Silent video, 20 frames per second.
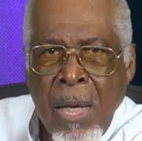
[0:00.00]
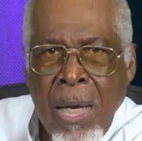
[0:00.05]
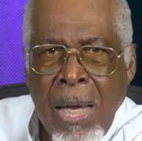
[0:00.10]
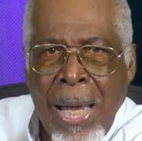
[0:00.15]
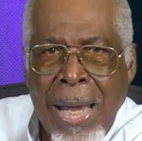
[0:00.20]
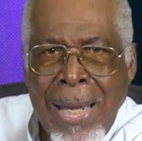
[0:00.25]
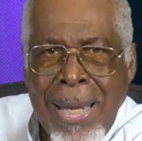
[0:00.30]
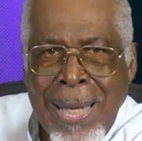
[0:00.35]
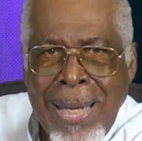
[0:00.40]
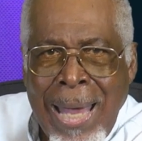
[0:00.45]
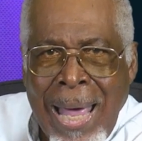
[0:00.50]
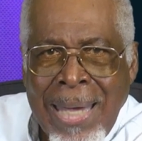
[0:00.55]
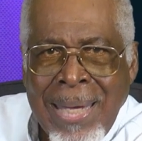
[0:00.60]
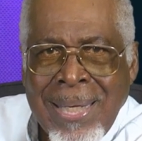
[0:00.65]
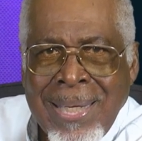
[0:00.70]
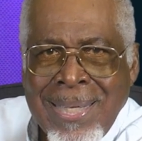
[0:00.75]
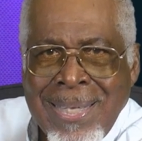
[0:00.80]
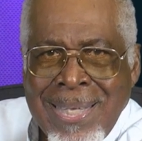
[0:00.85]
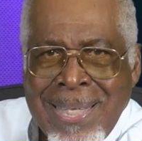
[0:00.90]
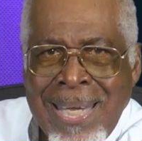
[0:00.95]

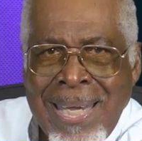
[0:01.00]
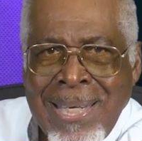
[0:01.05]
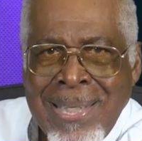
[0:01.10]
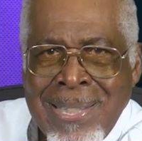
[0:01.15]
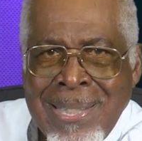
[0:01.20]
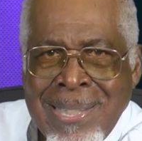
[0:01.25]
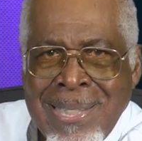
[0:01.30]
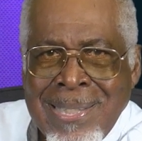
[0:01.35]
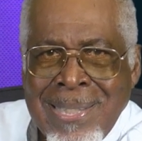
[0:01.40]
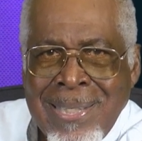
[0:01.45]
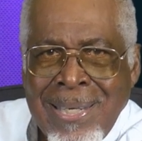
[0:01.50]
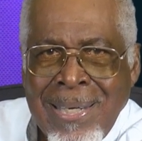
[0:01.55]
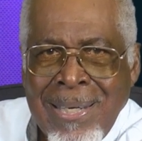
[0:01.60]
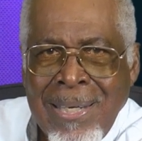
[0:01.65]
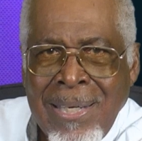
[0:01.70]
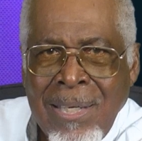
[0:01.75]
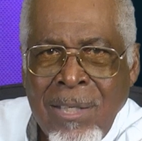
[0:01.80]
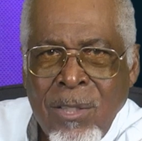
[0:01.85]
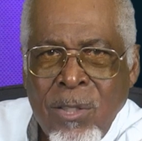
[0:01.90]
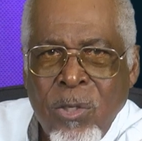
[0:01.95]
like things
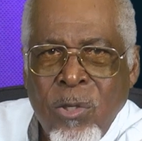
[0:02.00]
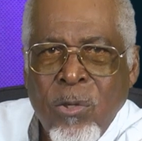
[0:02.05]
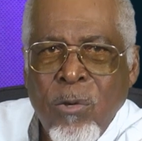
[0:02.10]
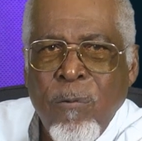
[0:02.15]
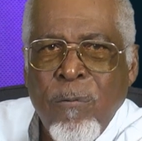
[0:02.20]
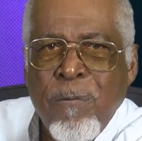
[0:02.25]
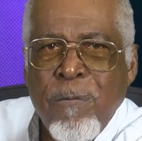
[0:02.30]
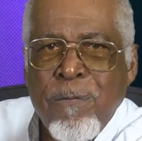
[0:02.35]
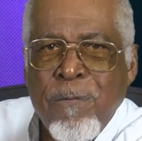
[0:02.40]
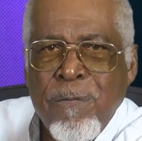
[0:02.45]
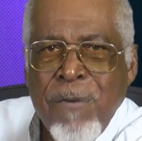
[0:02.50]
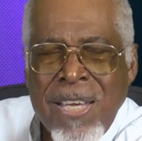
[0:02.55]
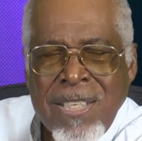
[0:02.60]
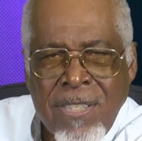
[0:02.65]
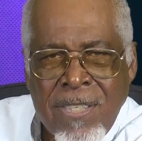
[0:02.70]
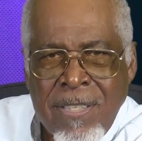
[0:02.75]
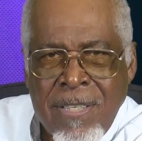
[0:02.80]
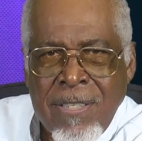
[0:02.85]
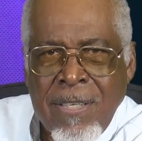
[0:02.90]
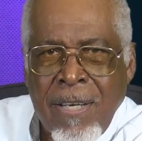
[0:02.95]
to
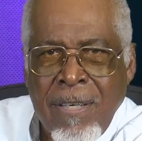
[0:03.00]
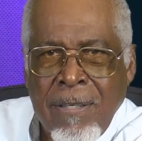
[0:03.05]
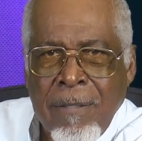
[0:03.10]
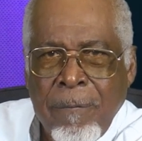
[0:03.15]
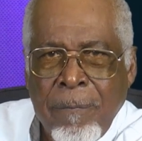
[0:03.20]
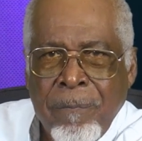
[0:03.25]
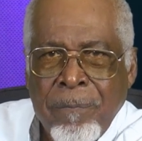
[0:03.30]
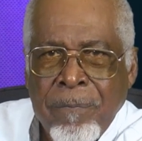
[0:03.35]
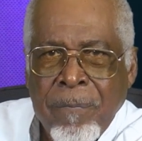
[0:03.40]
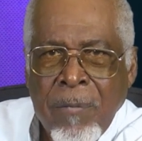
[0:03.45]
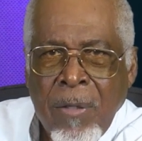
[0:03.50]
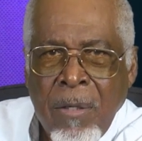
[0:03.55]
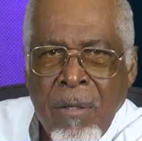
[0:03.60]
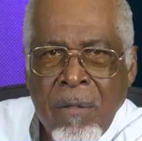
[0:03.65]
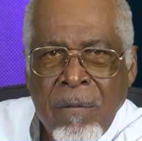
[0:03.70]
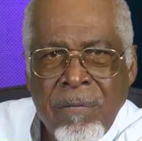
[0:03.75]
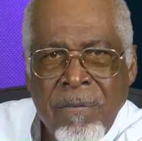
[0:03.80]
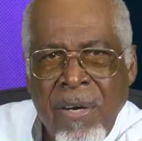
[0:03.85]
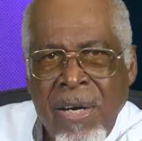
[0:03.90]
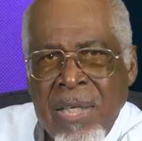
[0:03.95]
fester.
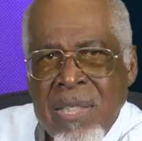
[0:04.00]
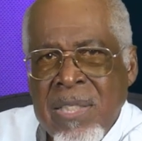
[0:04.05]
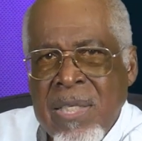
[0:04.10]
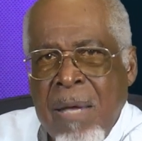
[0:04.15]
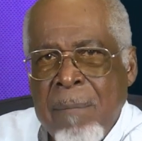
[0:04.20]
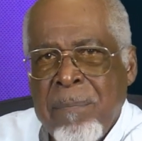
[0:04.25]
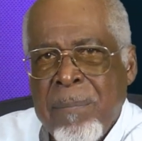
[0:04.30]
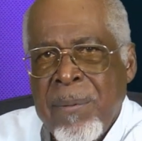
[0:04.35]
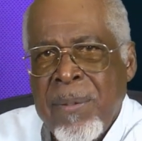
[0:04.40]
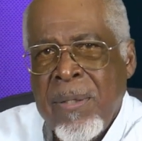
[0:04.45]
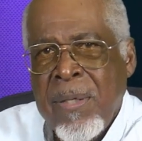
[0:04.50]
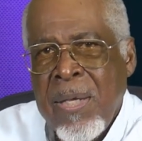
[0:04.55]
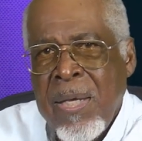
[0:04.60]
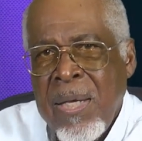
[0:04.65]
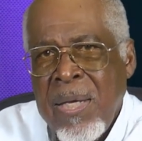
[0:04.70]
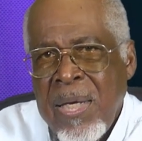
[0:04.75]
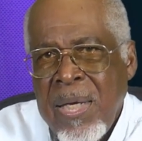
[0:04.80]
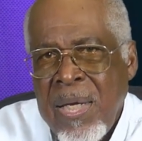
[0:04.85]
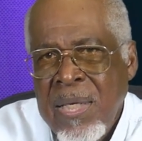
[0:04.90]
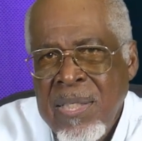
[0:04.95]
For example,
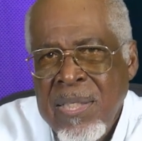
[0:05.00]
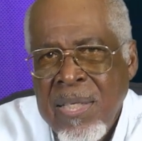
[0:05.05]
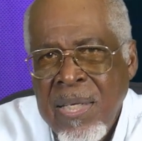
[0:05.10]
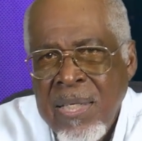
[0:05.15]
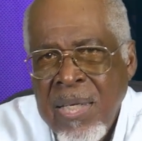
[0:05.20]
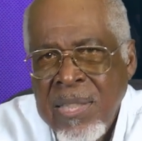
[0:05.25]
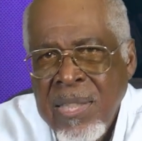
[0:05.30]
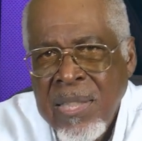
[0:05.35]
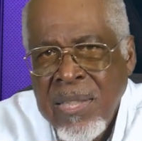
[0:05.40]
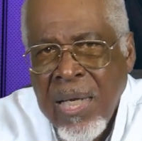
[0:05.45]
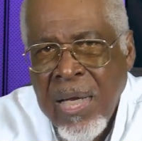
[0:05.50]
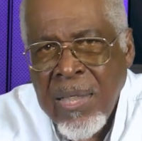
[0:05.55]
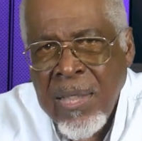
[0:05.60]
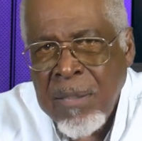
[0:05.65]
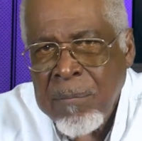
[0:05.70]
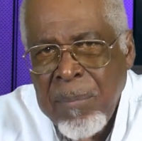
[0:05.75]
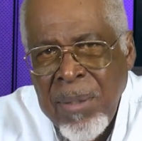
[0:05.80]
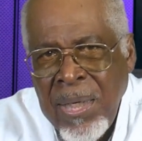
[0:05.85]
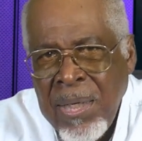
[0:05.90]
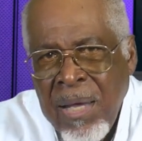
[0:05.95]
incidents
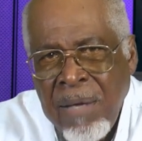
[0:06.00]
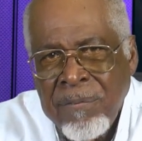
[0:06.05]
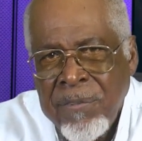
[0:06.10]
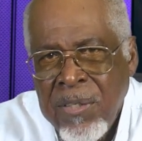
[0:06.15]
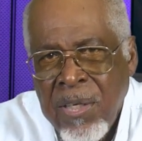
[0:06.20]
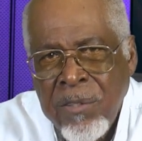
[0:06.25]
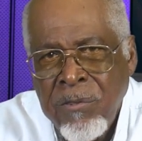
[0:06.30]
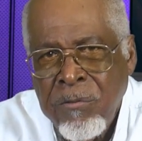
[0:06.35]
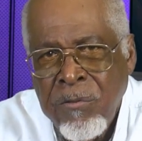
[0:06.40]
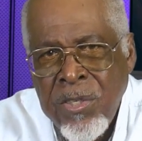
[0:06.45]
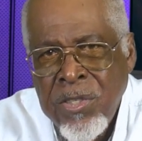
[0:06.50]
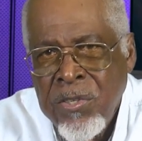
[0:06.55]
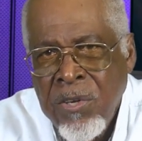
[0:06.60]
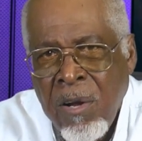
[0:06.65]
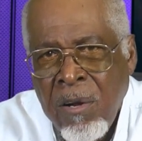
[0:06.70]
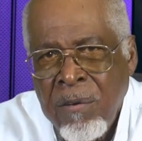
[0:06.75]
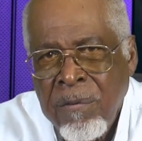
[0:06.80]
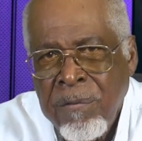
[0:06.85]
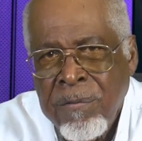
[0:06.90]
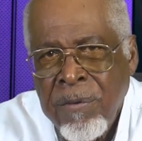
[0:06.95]
cannot be left
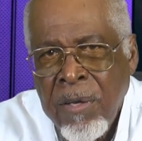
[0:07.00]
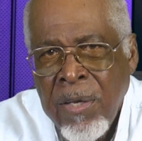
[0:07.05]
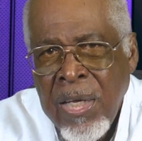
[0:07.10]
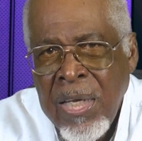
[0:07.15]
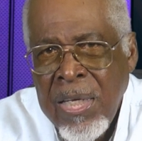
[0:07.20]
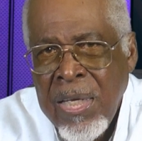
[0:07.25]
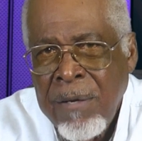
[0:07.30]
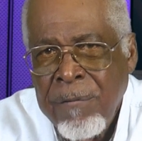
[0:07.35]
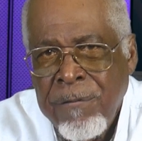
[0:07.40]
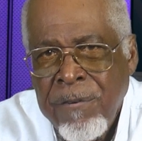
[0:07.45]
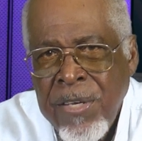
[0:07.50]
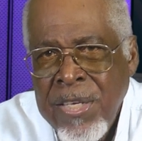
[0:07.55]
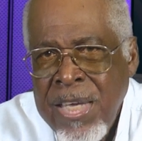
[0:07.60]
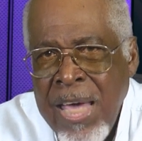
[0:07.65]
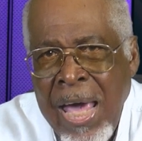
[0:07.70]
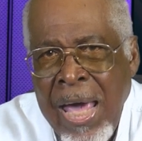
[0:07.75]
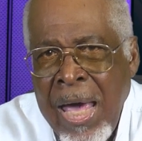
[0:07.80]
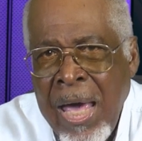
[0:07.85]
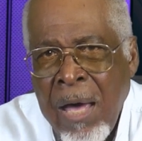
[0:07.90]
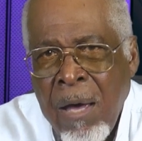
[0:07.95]
unresolved for
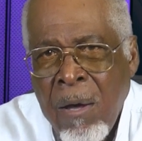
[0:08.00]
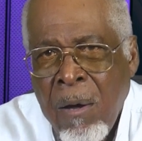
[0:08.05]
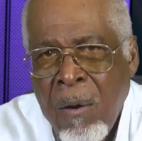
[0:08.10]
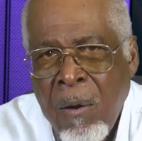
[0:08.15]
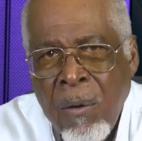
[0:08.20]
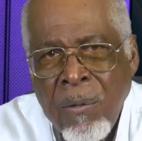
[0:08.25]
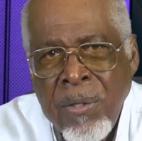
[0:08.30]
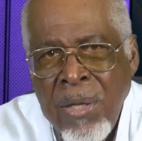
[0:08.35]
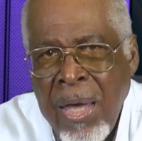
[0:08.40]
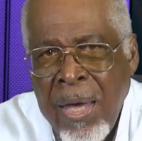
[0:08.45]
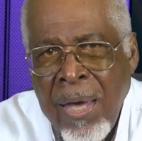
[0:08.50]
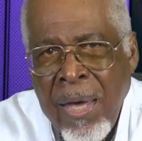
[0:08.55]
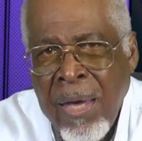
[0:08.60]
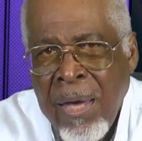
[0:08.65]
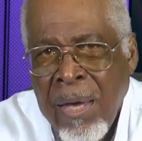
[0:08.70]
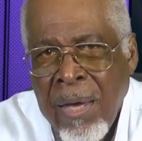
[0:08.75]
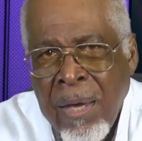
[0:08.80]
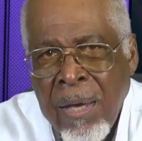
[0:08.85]
year on year.